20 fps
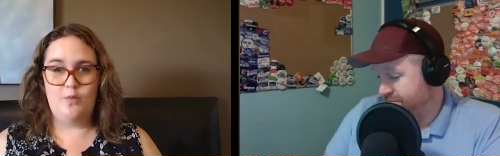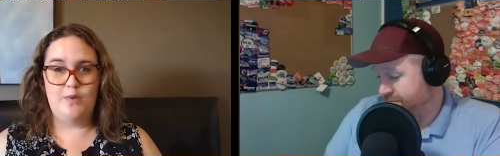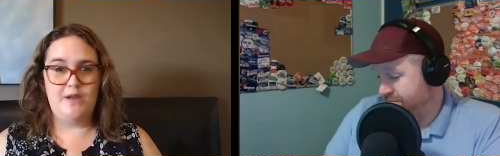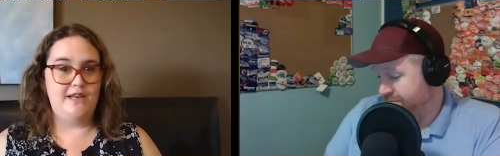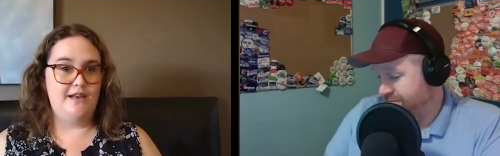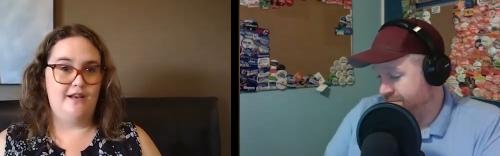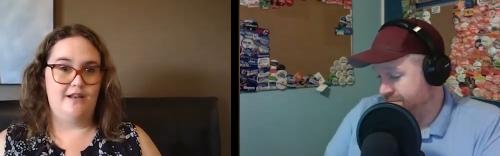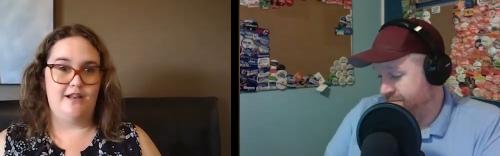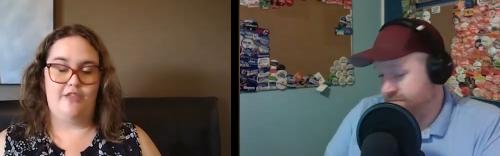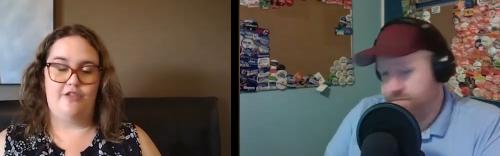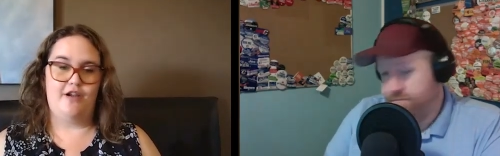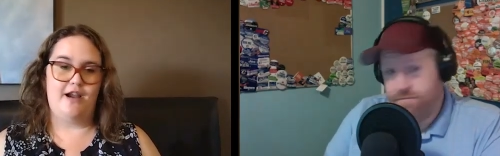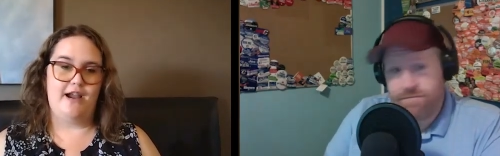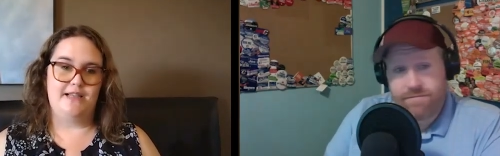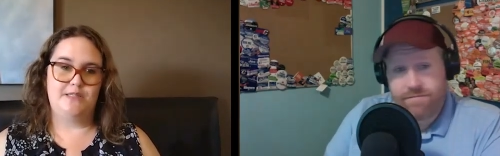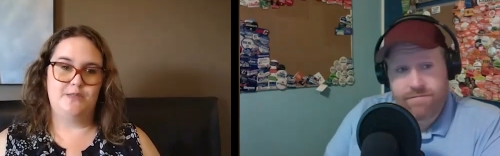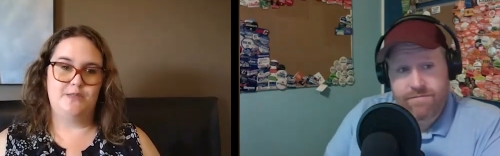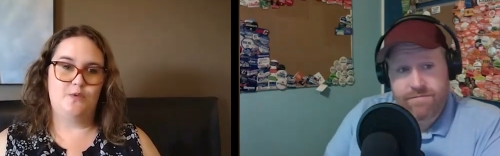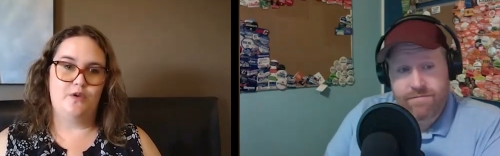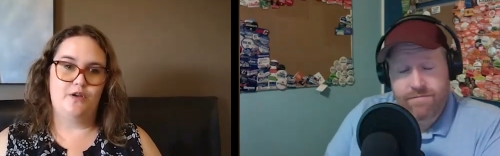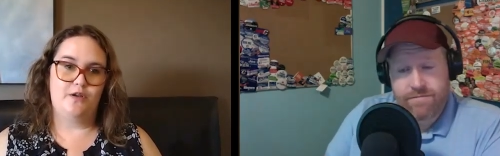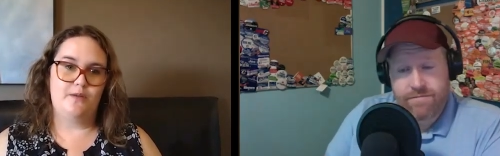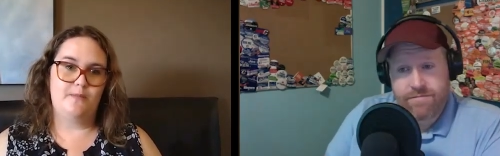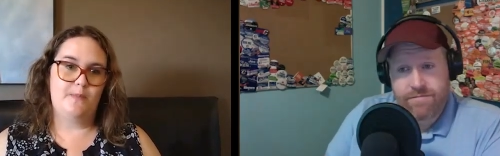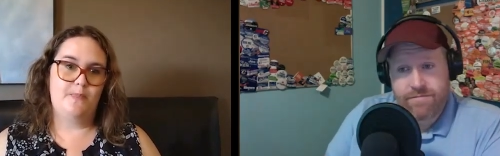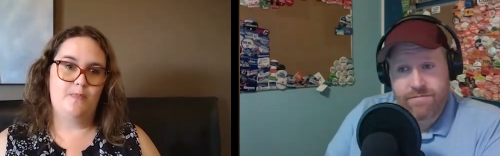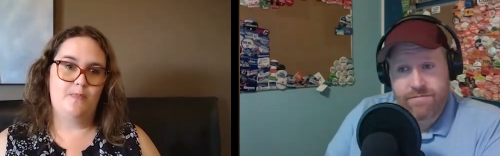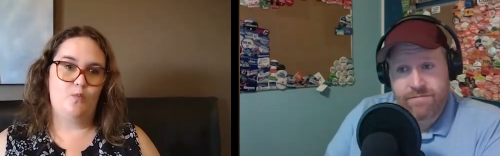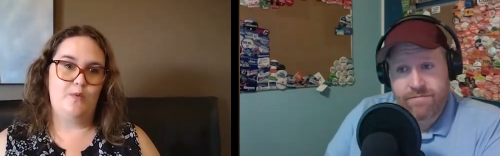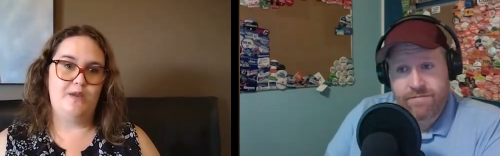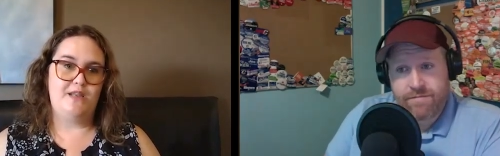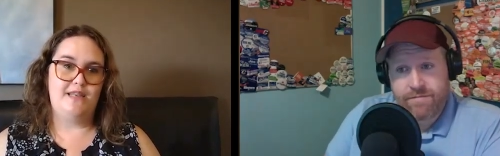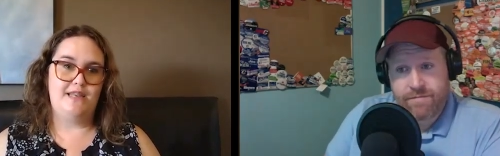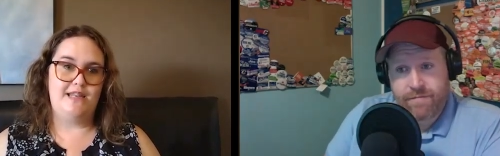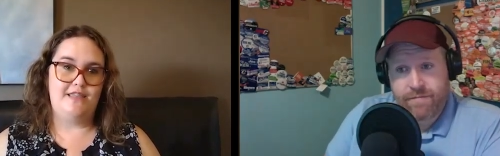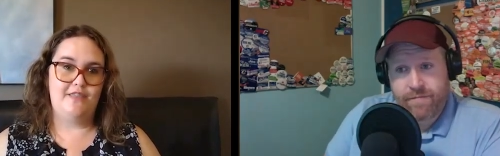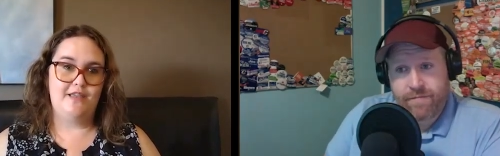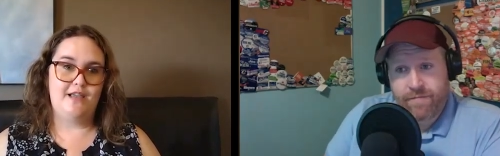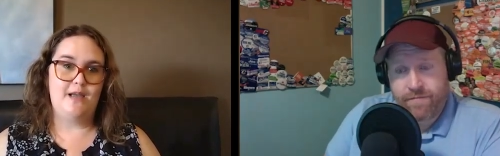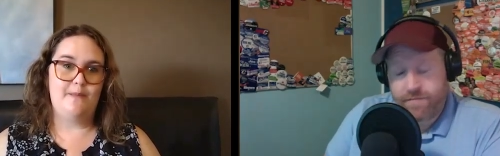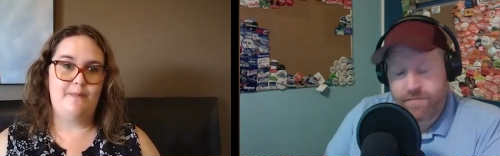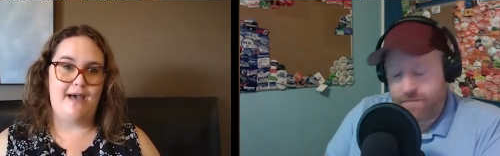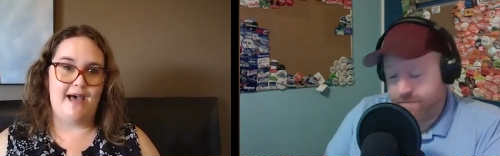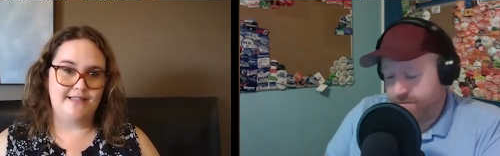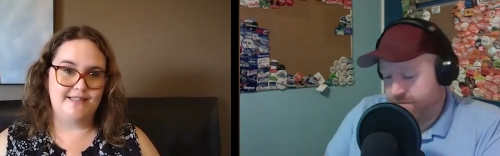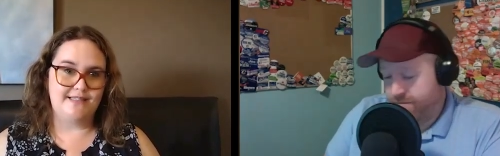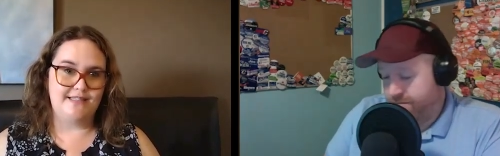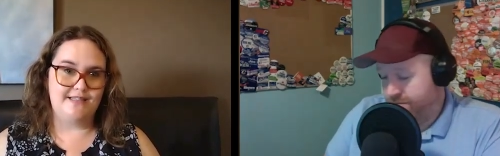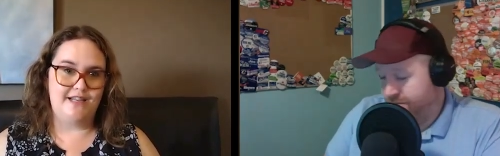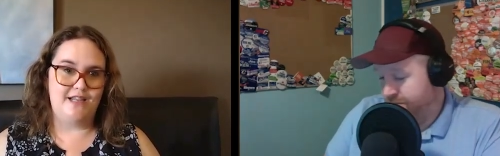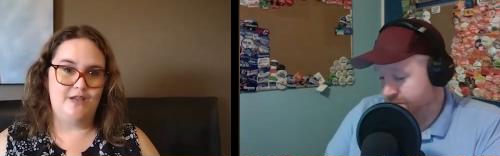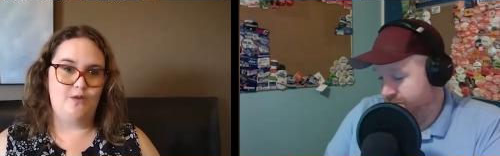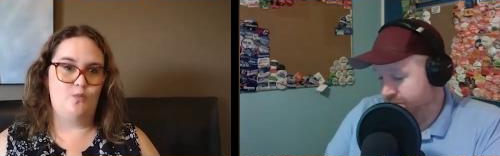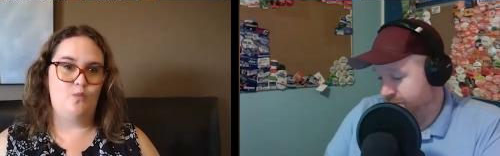Speaker 1: We need another high school. We need the capacity.